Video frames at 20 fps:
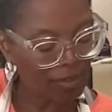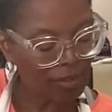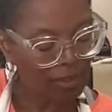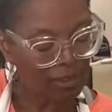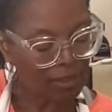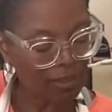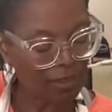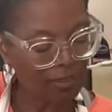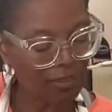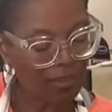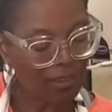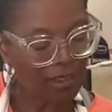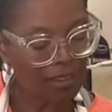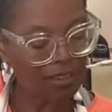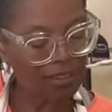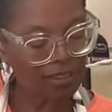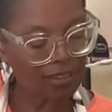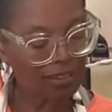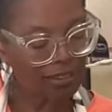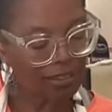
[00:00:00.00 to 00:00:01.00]
So
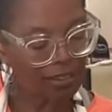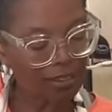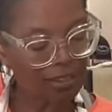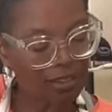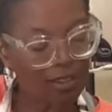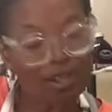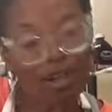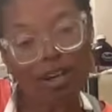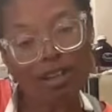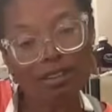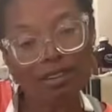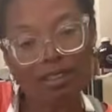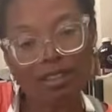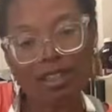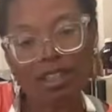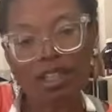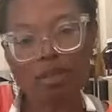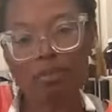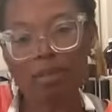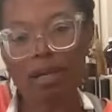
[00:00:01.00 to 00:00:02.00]
just a thought to
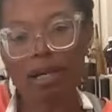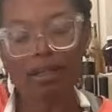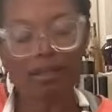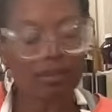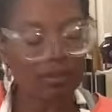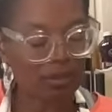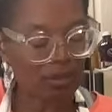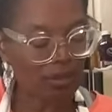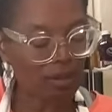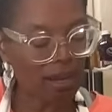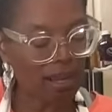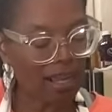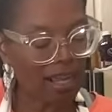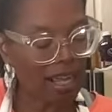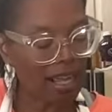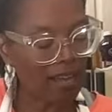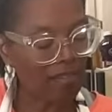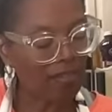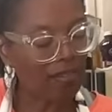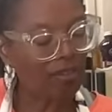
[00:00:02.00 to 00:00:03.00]
think about. Do I
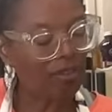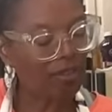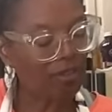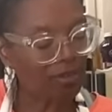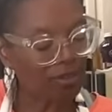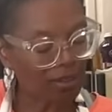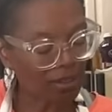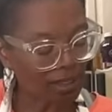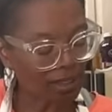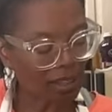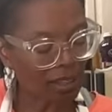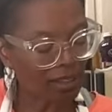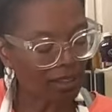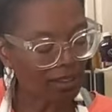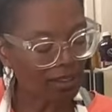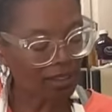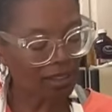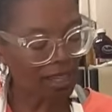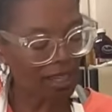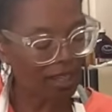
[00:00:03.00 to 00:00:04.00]
ever do
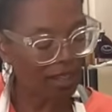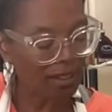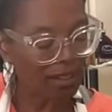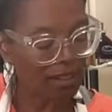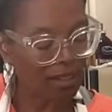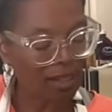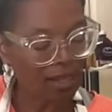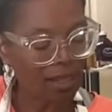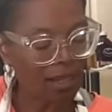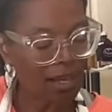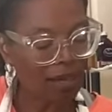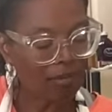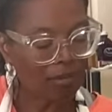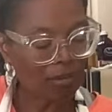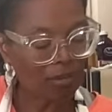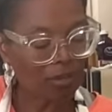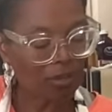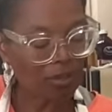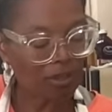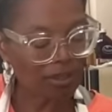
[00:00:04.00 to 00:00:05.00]
things that I'm
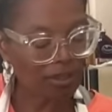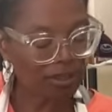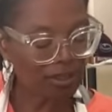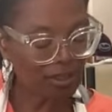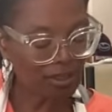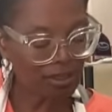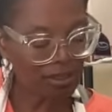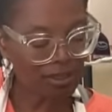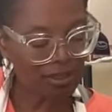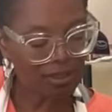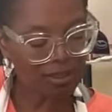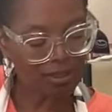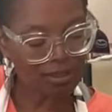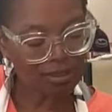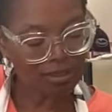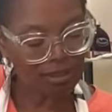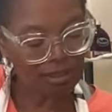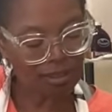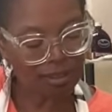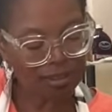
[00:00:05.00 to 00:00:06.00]
doing
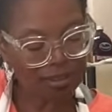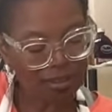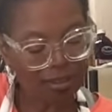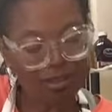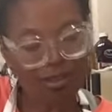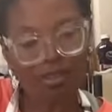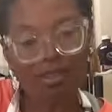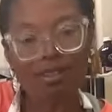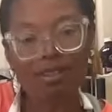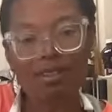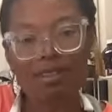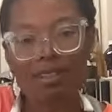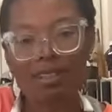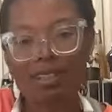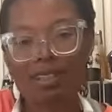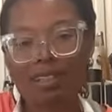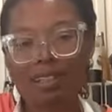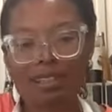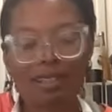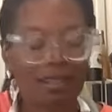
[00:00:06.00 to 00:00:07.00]
just
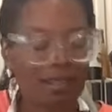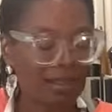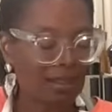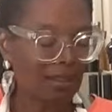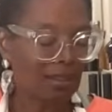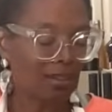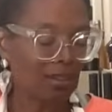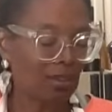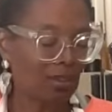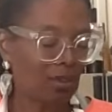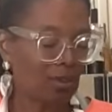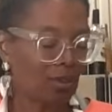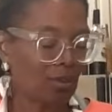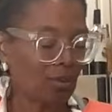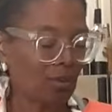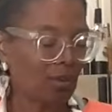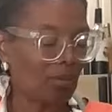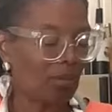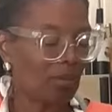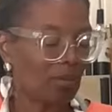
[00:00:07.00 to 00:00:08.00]

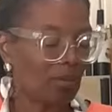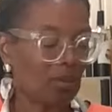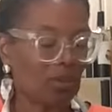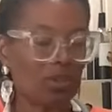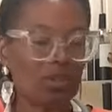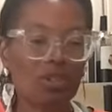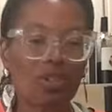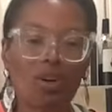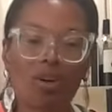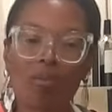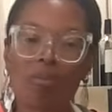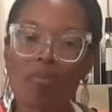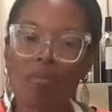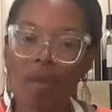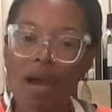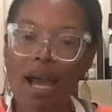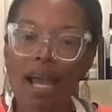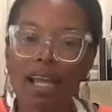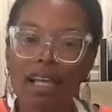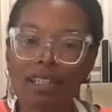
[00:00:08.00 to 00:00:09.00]
to
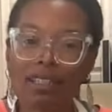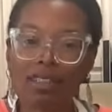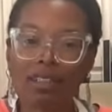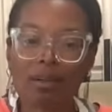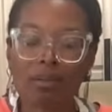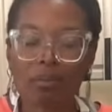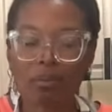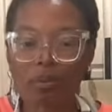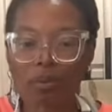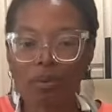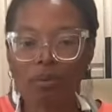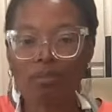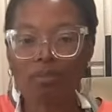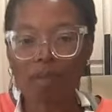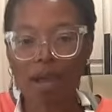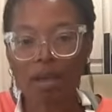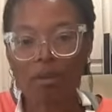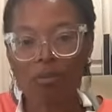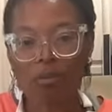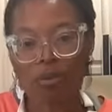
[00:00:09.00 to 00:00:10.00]
prove
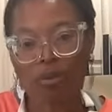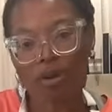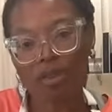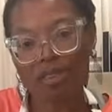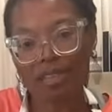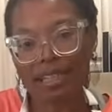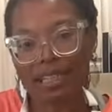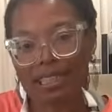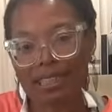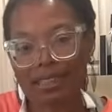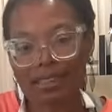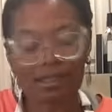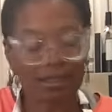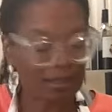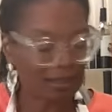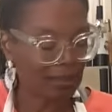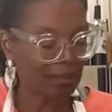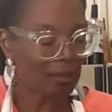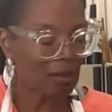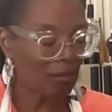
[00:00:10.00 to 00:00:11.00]
my worthiness
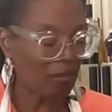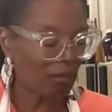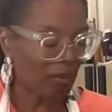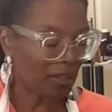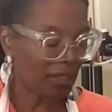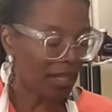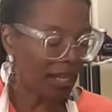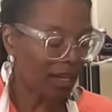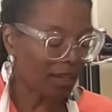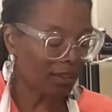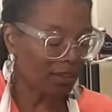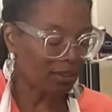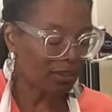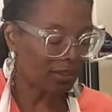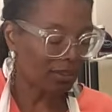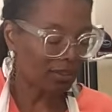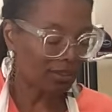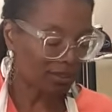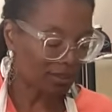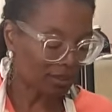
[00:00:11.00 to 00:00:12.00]
to someone
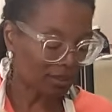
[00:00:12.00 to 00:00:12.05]
else?